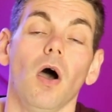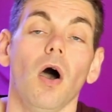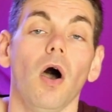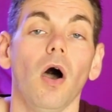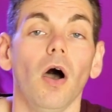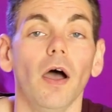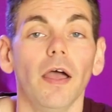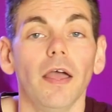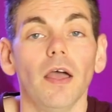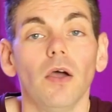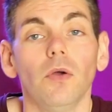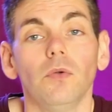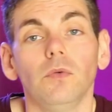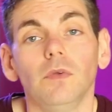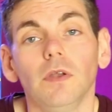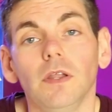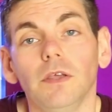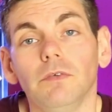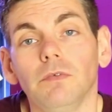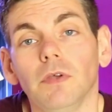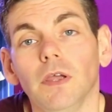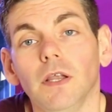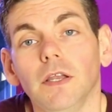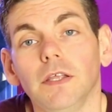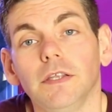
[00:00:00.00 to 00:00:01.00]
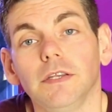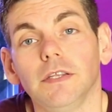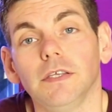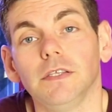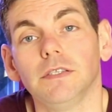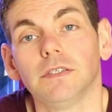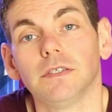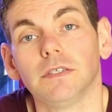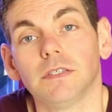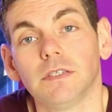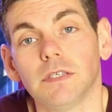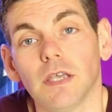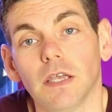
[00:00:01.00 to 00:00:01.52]
I only really
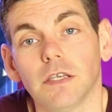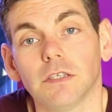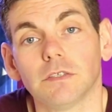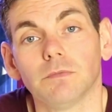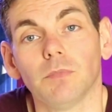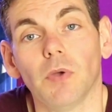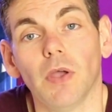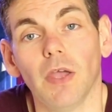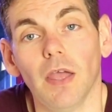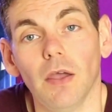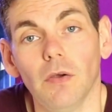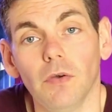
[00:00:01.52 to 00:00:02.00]
need to test my